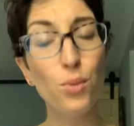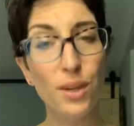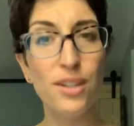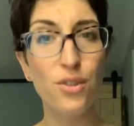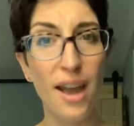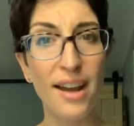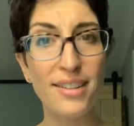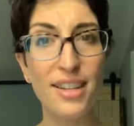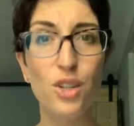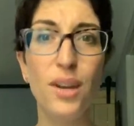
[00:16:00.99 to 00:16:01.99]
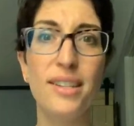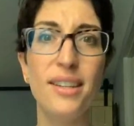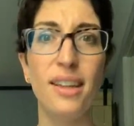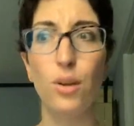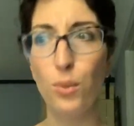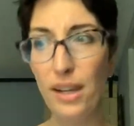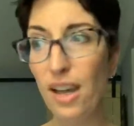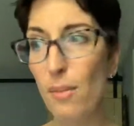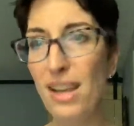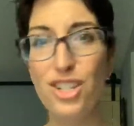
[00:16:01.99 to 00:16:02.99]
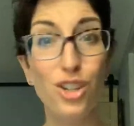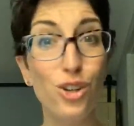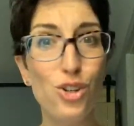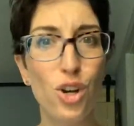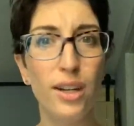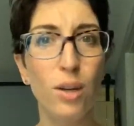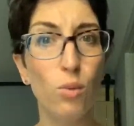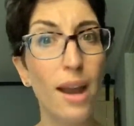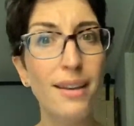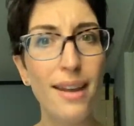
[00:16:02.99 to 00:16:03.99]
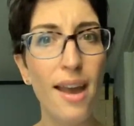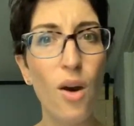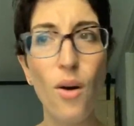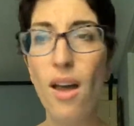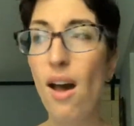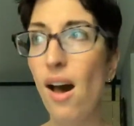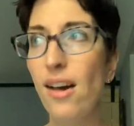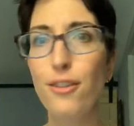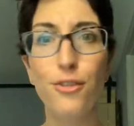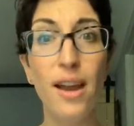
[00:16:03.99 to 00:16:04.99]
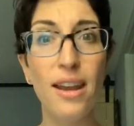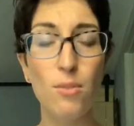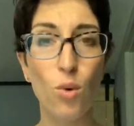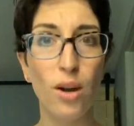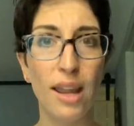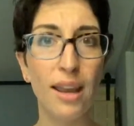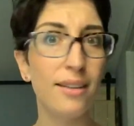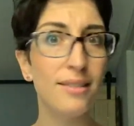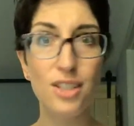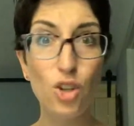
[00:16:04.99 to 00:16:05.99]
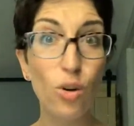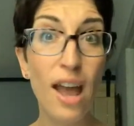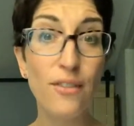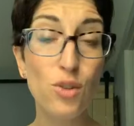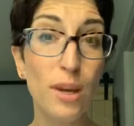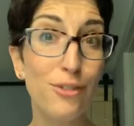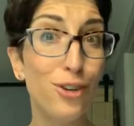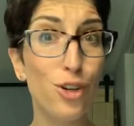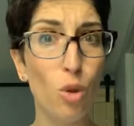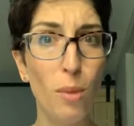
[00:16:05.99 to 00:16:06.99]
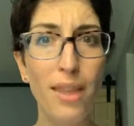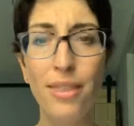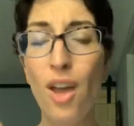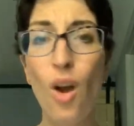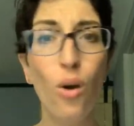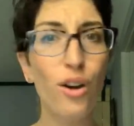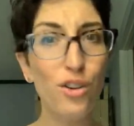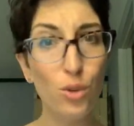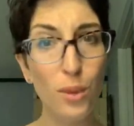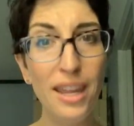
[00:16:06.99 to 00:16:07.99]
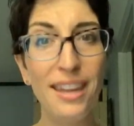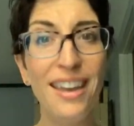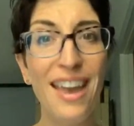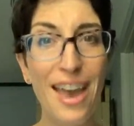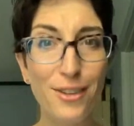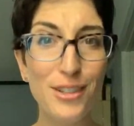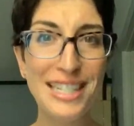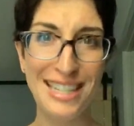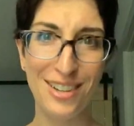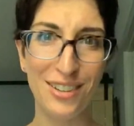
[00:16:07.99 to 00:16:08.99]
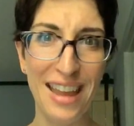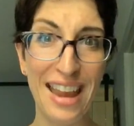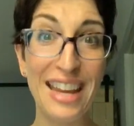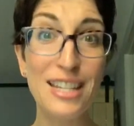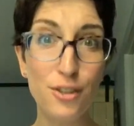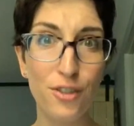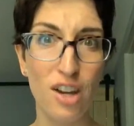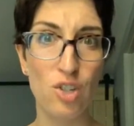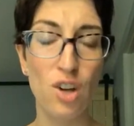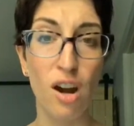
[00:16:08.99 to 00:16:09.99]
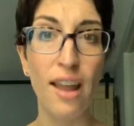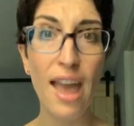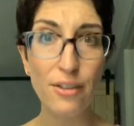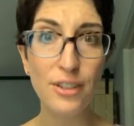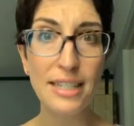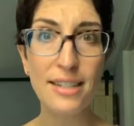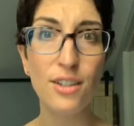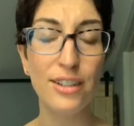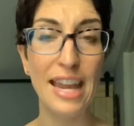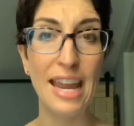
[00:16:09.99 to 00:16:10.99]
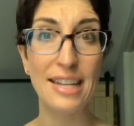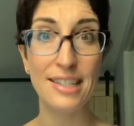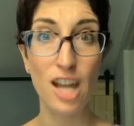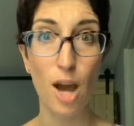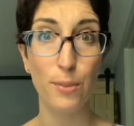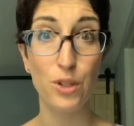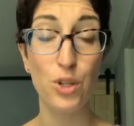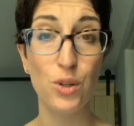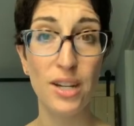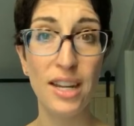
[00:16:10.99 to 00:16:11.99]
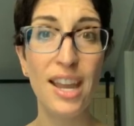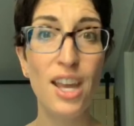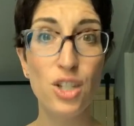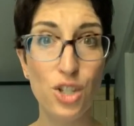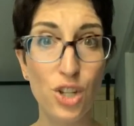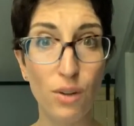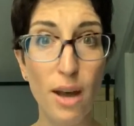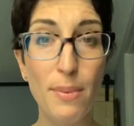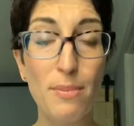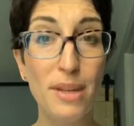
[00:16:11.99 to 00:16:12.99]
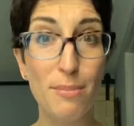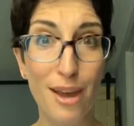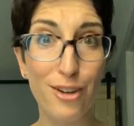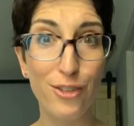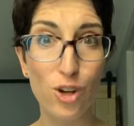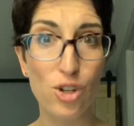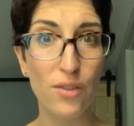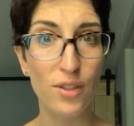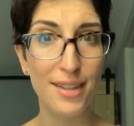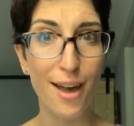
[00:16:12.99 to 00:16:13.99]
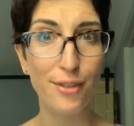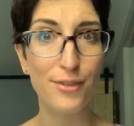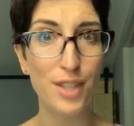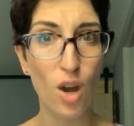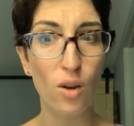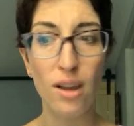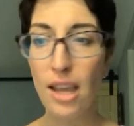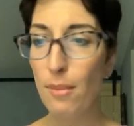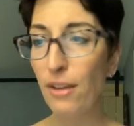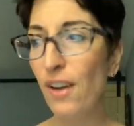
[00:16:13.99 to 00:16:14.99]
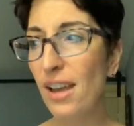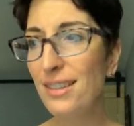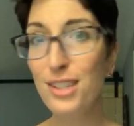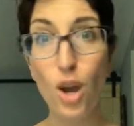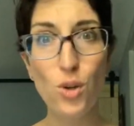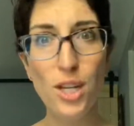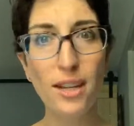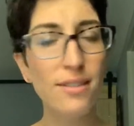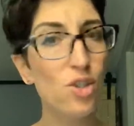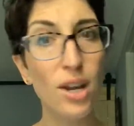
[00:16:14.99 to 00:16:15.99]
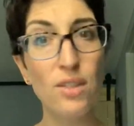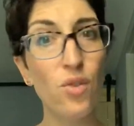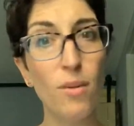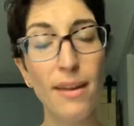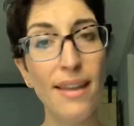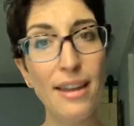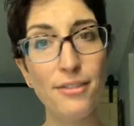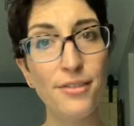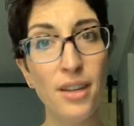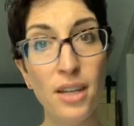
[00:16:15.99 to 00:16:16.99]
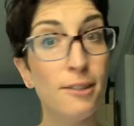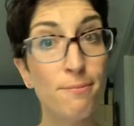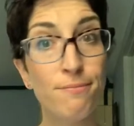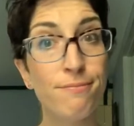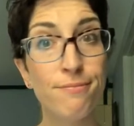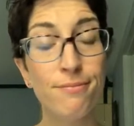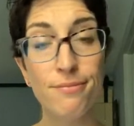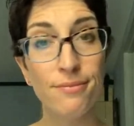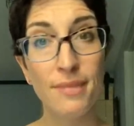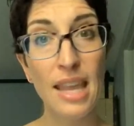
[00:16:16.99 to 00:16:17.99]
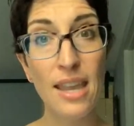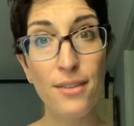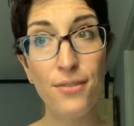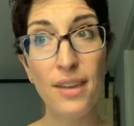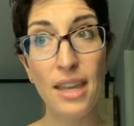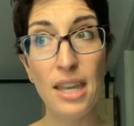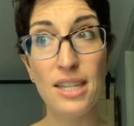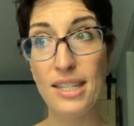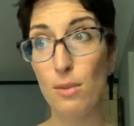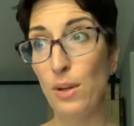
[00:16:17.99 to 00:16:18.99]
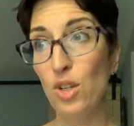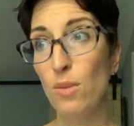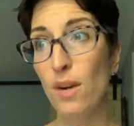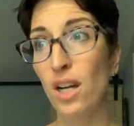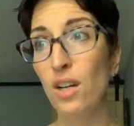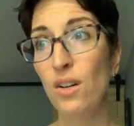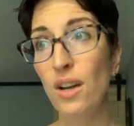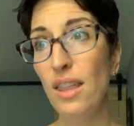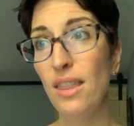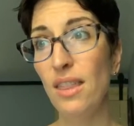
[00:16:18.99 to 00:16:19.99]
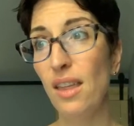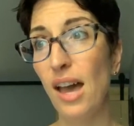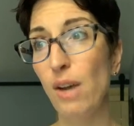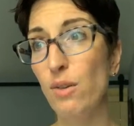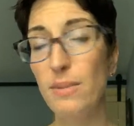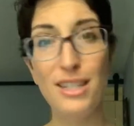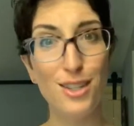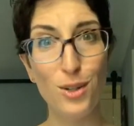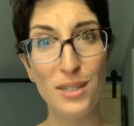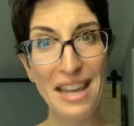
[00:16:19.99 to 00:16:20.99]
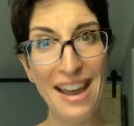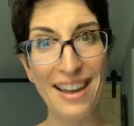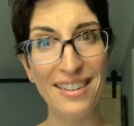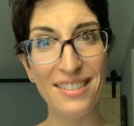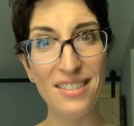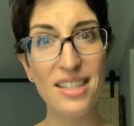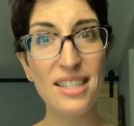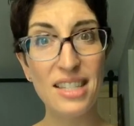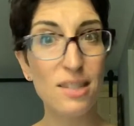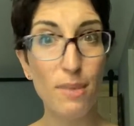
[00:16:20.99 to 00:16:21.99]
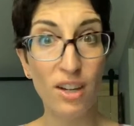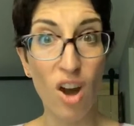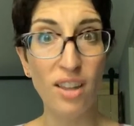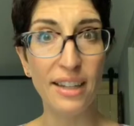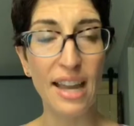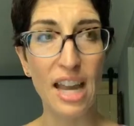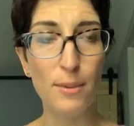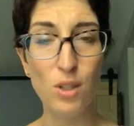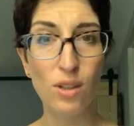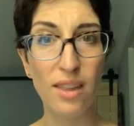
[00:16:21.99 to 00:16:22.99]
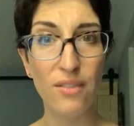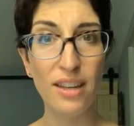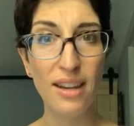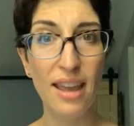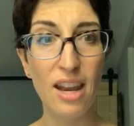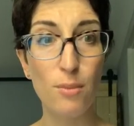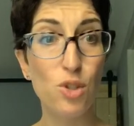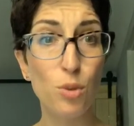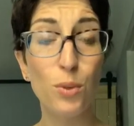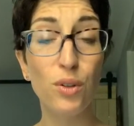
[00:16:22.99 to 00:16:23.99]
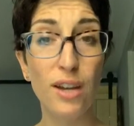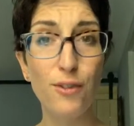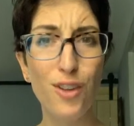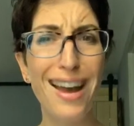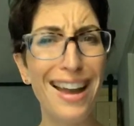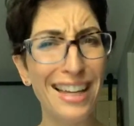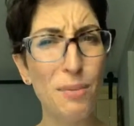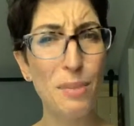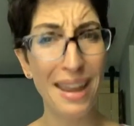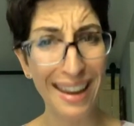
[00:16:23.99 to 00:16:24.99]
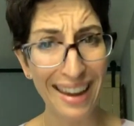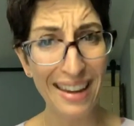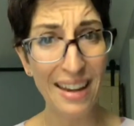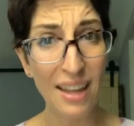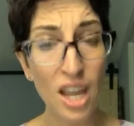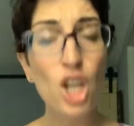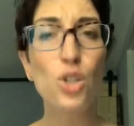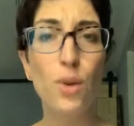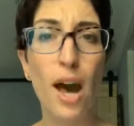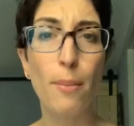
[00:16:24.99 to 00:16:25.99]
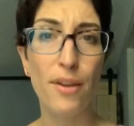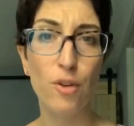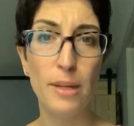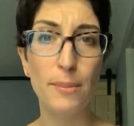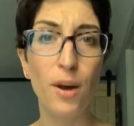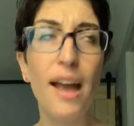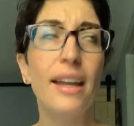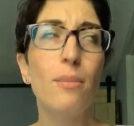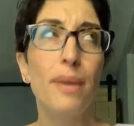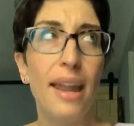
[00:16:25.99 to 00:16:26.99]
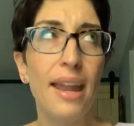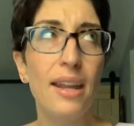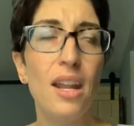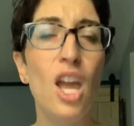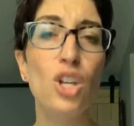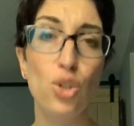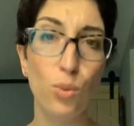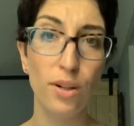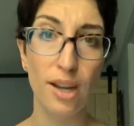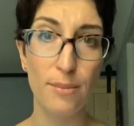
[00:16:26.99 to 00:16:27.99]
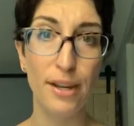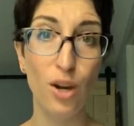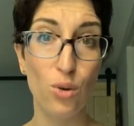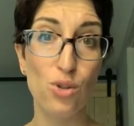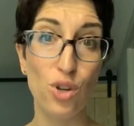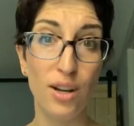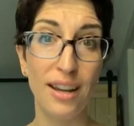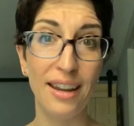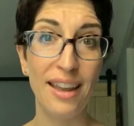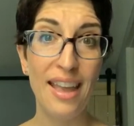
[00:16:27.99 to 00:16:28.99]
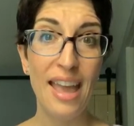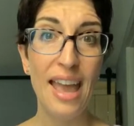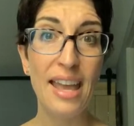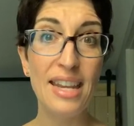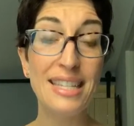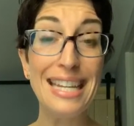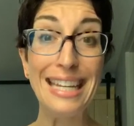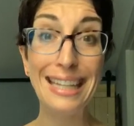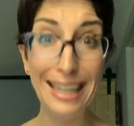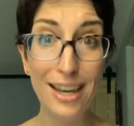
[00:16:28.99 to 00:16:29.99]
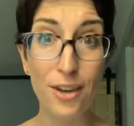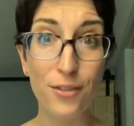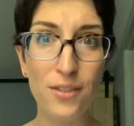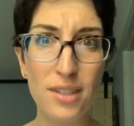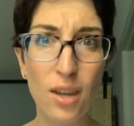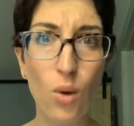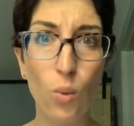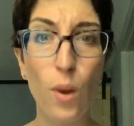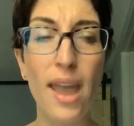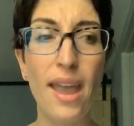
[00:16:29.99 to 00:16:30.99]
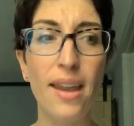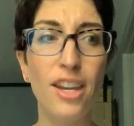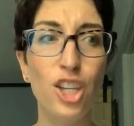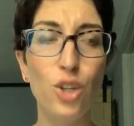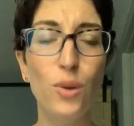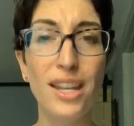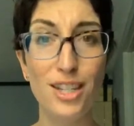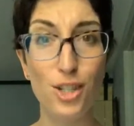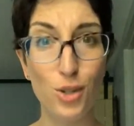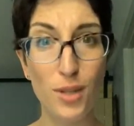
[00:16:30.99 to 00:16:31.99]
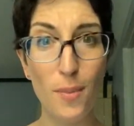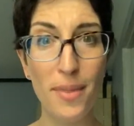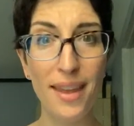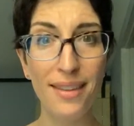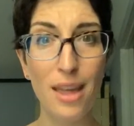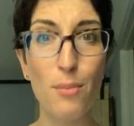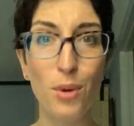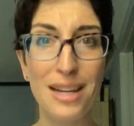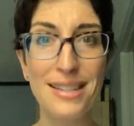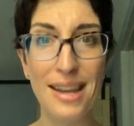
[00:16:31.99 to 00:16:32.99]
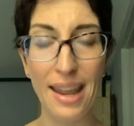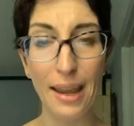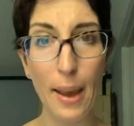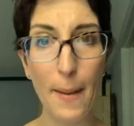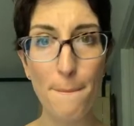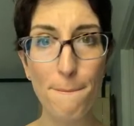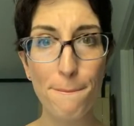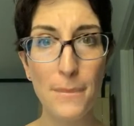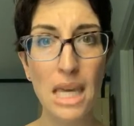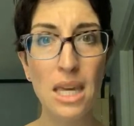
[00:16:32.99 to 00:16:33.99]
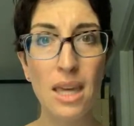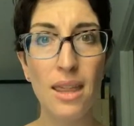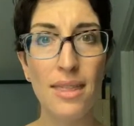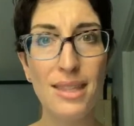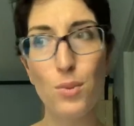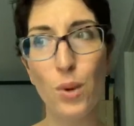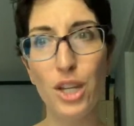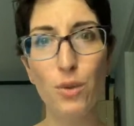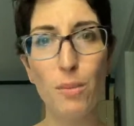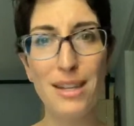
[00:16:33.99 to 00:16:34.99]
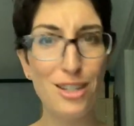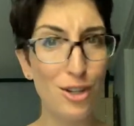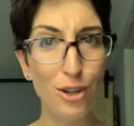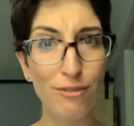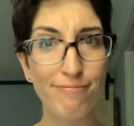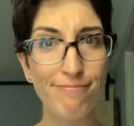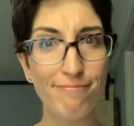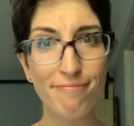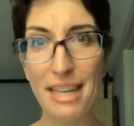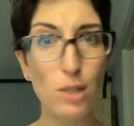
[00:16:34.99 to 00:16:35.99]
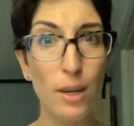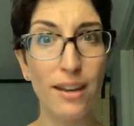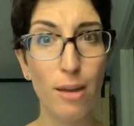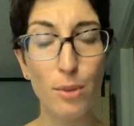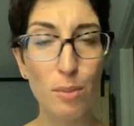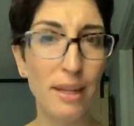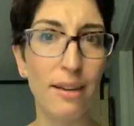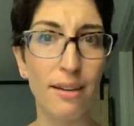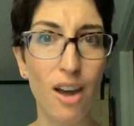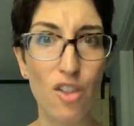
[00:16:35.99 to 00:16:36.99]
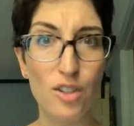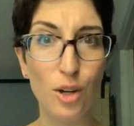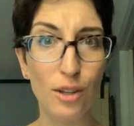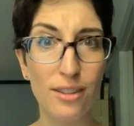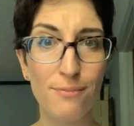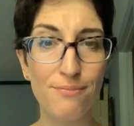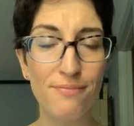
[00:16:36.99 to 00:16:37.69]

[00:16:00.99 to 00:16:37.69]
redirect and you get to like recommit to your journey right now on a Friday morning. You don't have to wait for a new month or a new week. Every single day is a fresh start. Every single day is an opportunity to show up and be a better version of yourself. So my friends, coaching transformed my life. If it disappeared tomorrow, I would be so sad. This is my calling. I absolutely love it. And I'm super grateful that I get paid to help other people. I get paid to work on my own journey. And it's a gift when you get to do something that brings an income. That's what you were meant to do. That's why God put me here on this earth.